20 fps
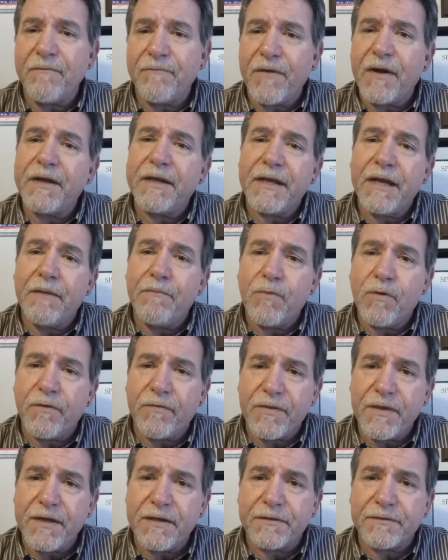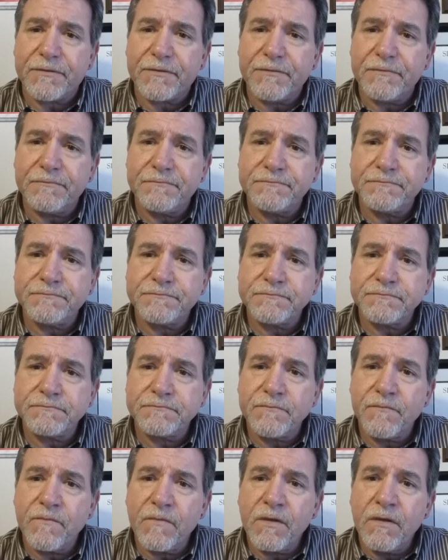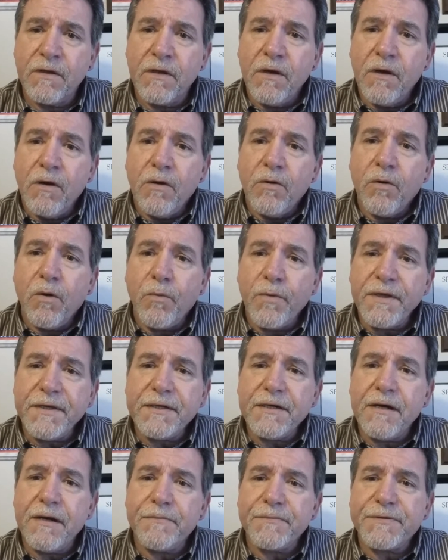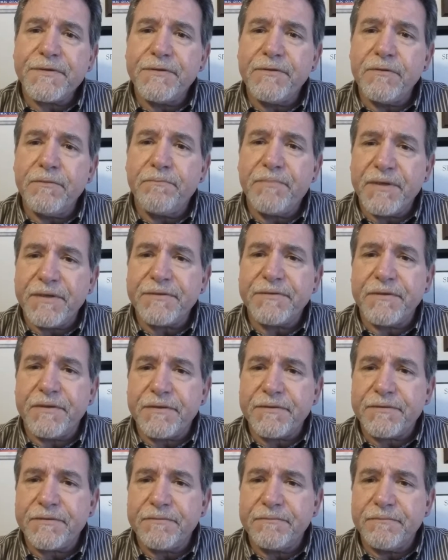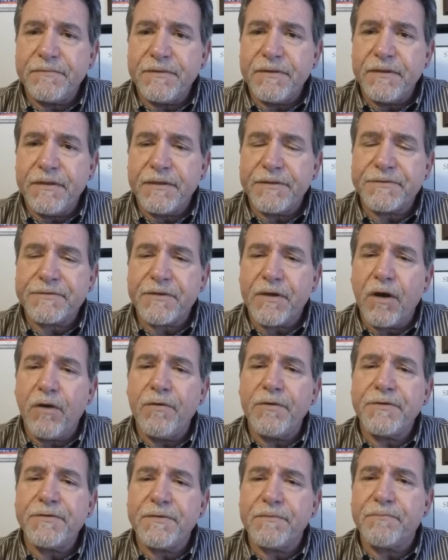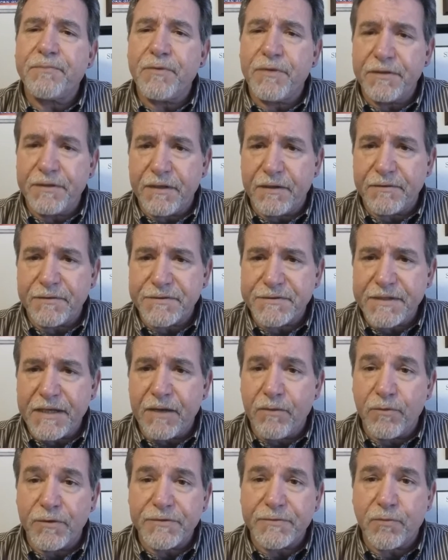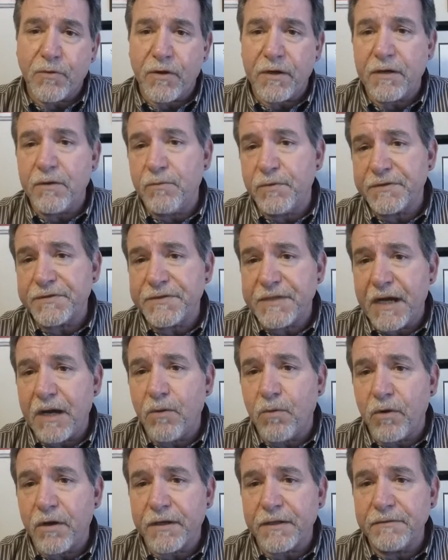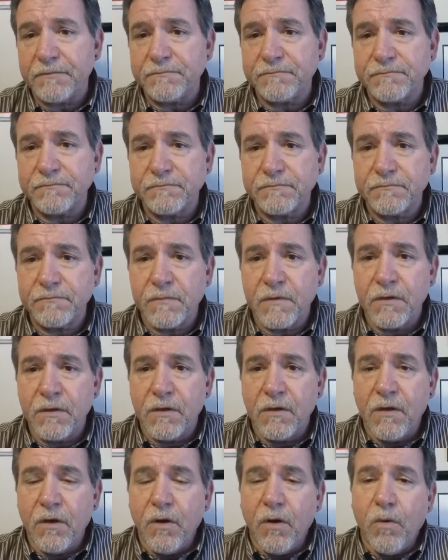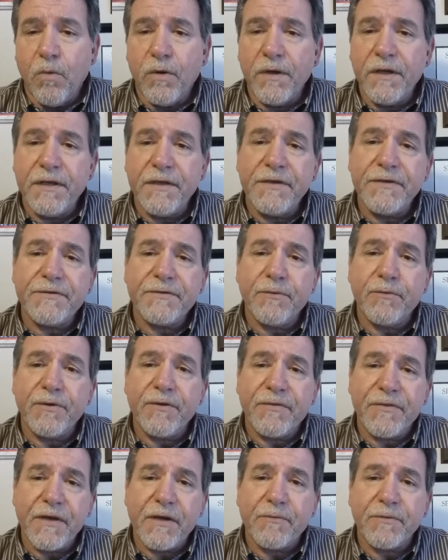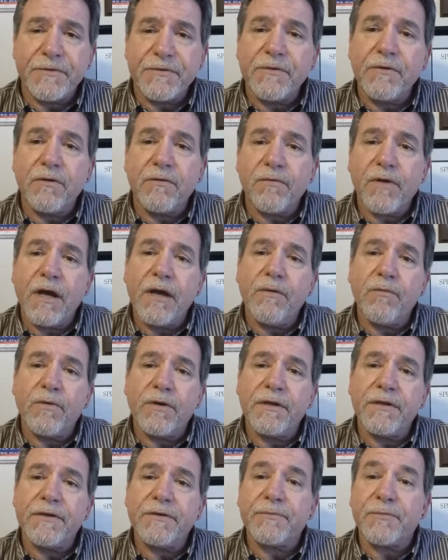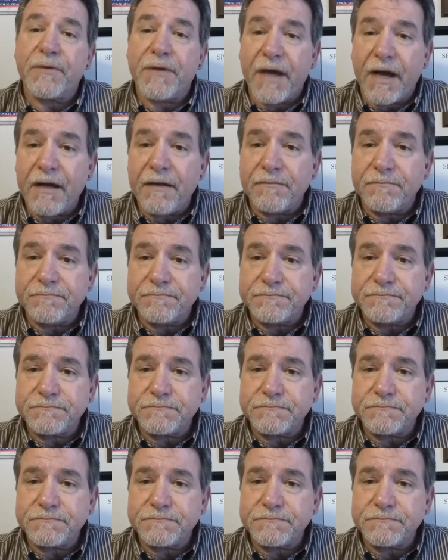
I'm finding out more things. When we come to business, it's always important to understand what's working, what's not working, what it is that we think we're doing right and what it is we're not.